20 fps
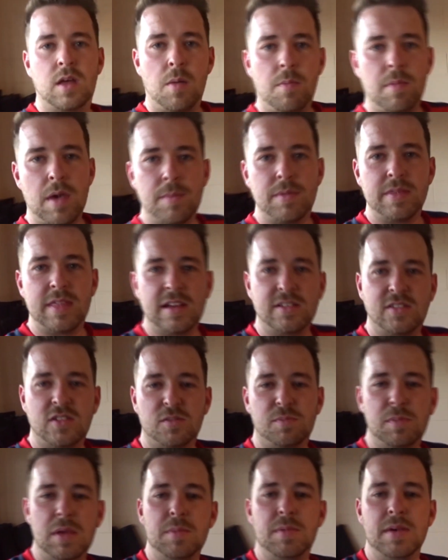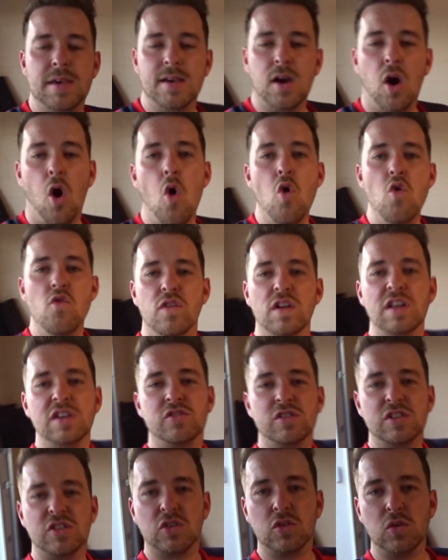Maybe that's just me being overly
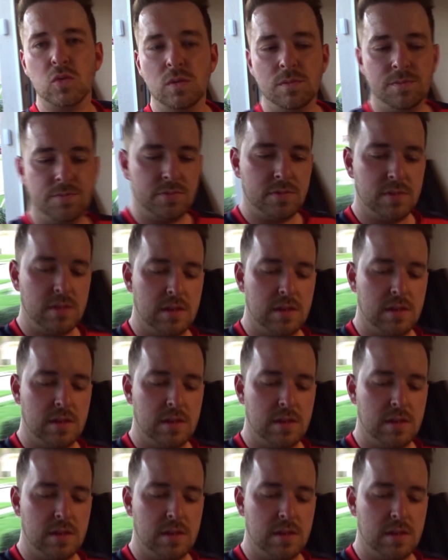critical.